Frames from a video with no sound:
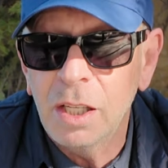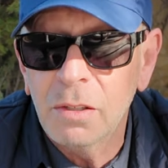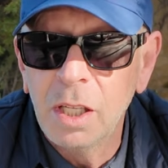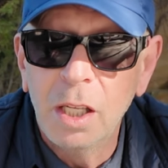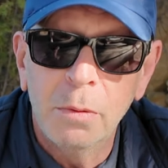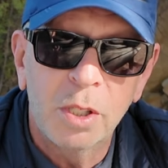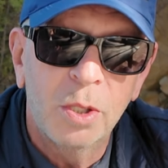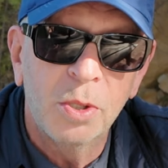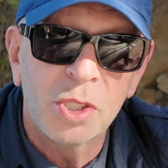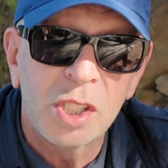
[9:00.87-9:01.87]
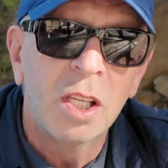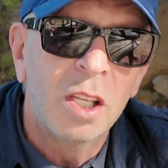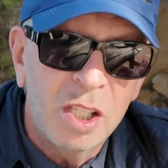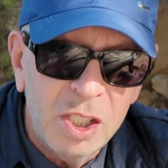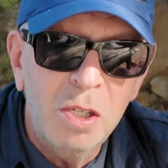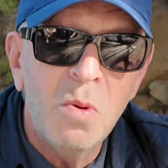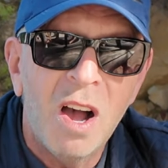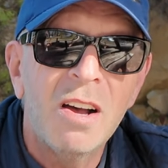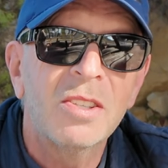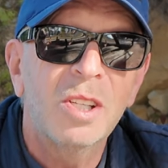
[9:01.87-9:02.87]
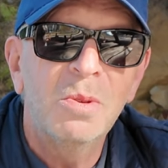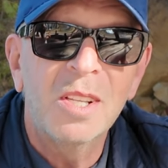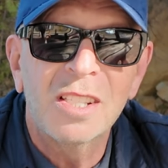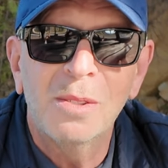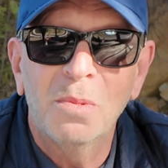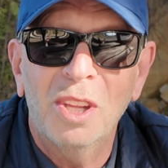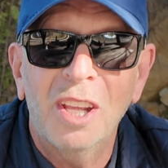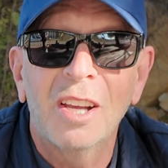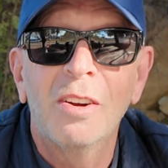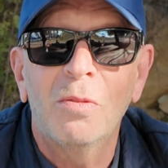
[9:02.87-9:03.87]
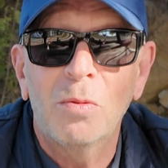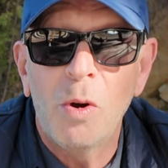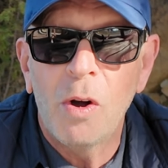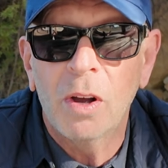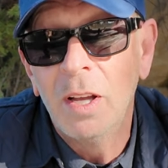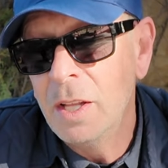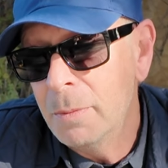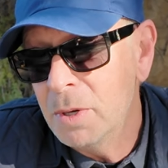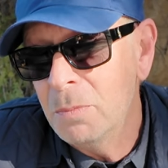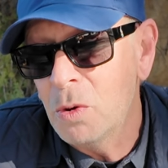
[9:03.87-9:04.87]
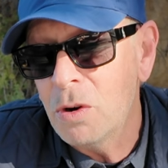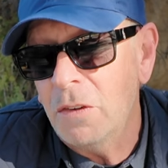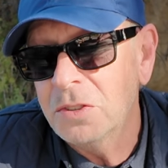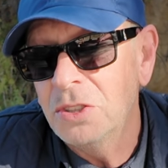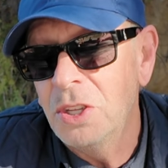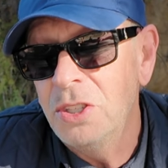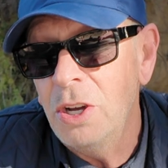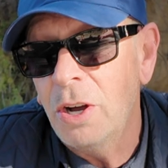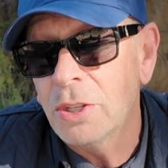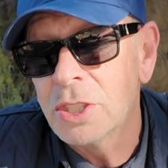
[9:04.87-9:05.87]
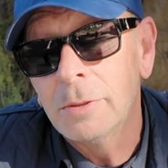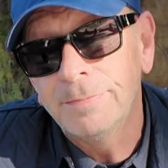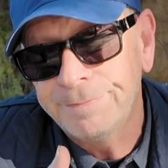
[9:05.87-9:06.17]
you. But of course, you are doing something wrong. But more often than not,